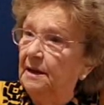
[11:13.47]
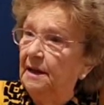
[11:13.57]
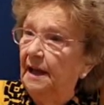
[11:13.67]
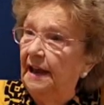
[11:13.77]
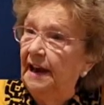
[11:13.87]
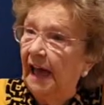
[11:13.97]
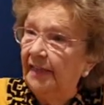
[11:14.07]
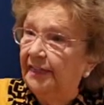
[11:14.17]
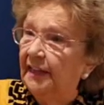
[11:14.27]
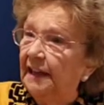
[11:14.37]
And I
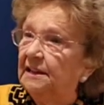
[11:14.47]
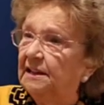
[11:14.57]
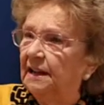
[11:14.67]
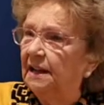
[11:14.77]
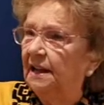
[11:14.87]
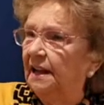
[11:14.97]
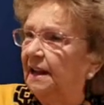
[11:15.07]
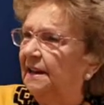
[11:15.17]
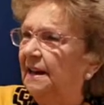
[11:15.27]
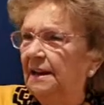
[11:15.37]
think a
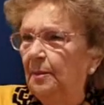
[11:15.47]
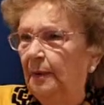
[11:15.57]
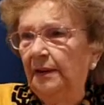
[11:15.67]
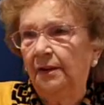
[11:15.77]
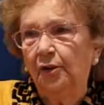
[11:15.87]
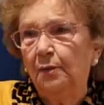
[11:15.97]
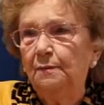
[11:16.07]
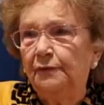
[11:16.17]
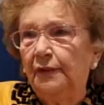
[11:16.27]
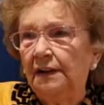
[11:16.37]
little bit of
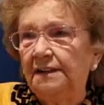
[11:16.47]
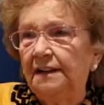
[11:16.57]
comfort,